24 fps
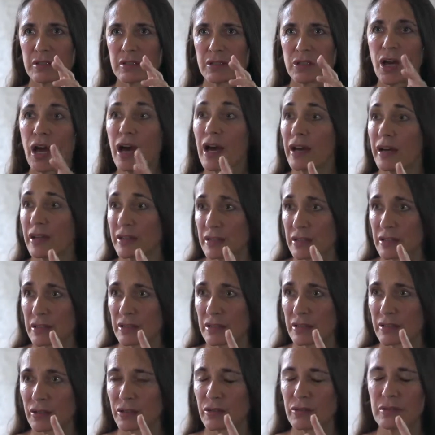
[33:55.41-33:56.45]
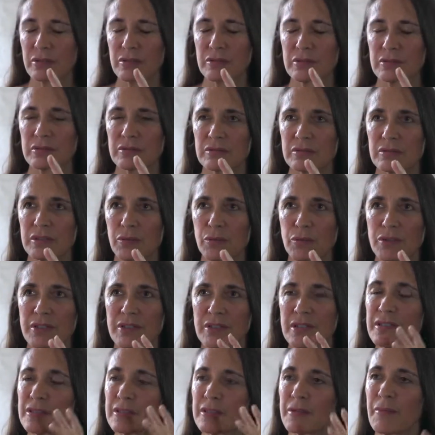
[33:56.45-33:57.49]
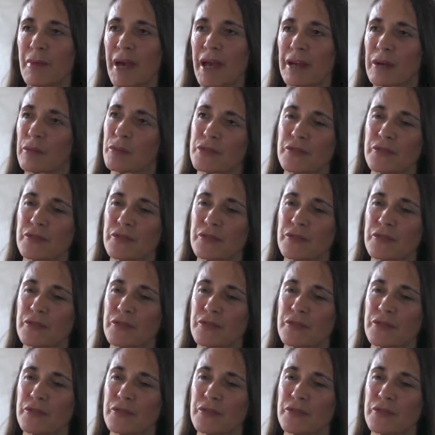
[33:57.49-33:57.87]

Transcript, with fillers: taught through it was systematic,